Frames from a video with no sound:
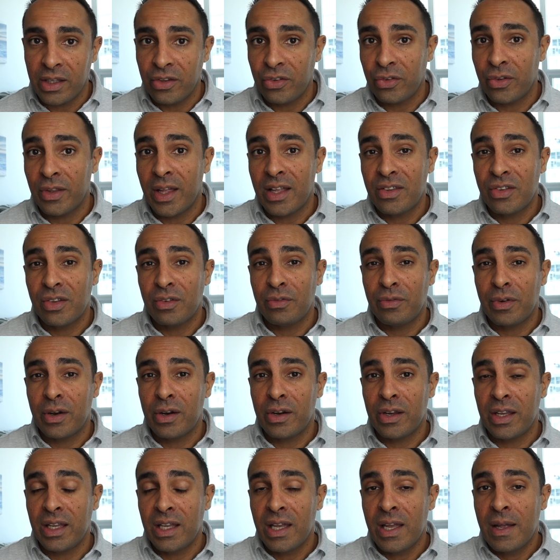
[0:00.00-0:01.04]
So that's a
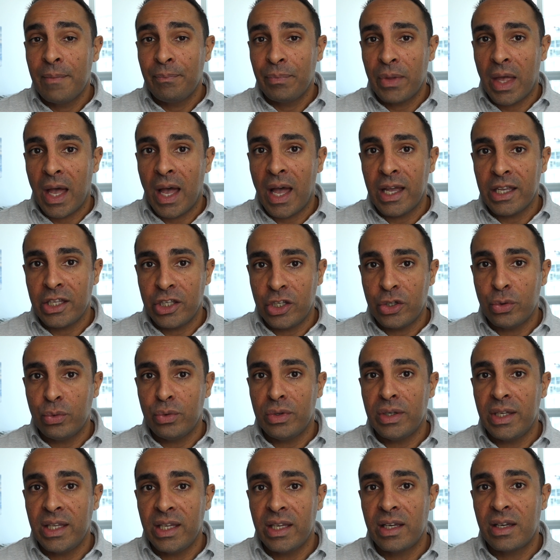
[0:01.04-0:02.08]
very
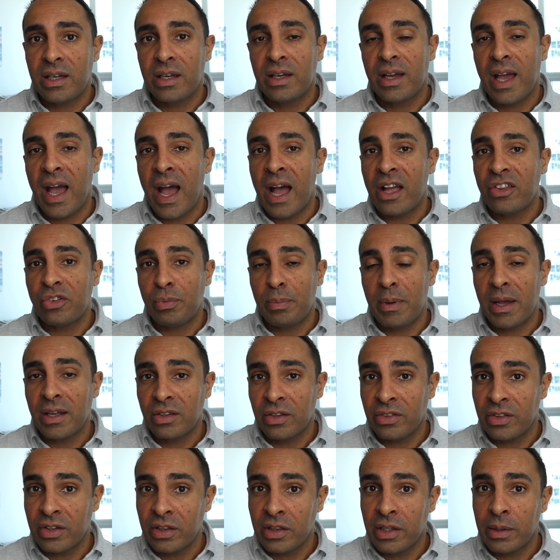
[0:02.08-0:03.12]
unique aspect
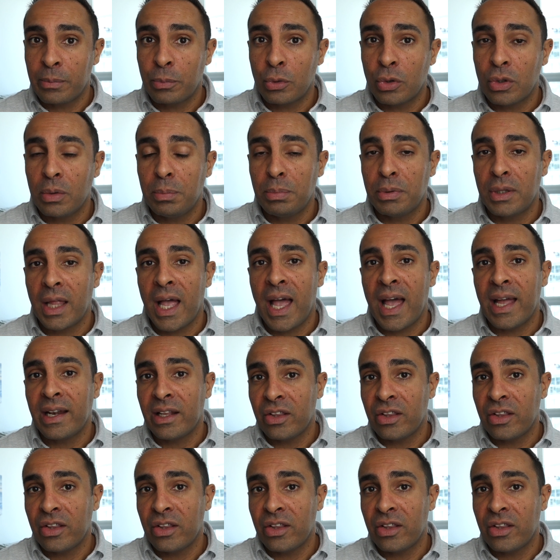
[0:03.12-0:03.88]
of the Liberal plan.